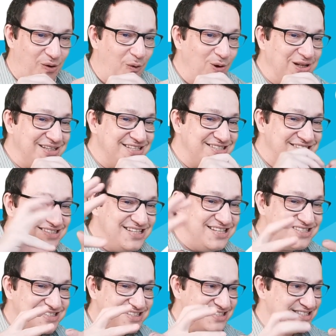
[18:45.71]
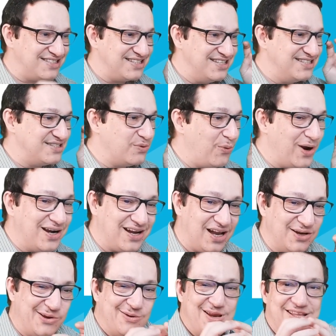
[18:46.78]
All these distances were
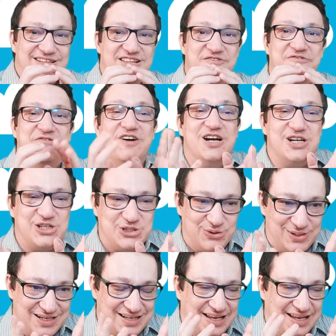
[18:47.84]
calculated virtually,